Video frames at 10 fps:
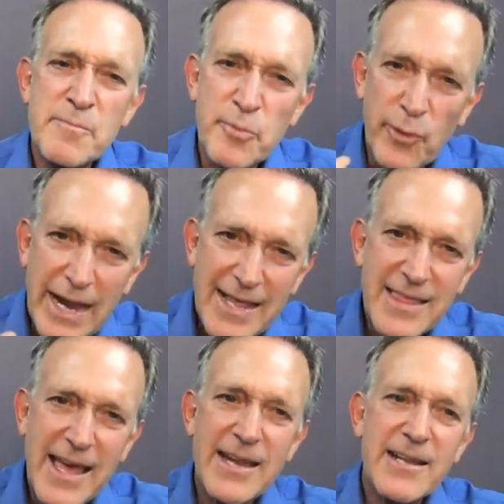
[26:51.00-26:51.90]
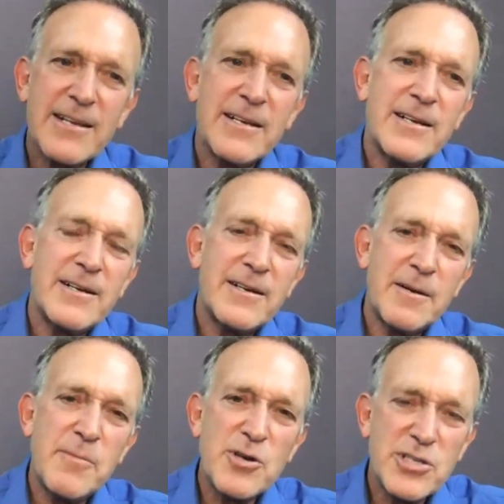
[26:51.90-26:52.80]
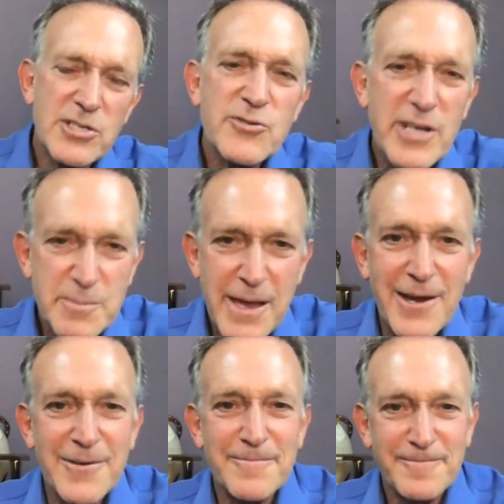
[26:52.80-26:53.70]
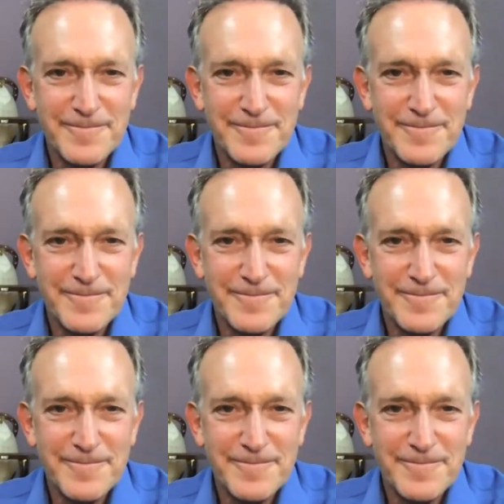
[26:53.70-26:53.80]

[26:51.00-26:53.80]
break that and, and, emotional stress pattern.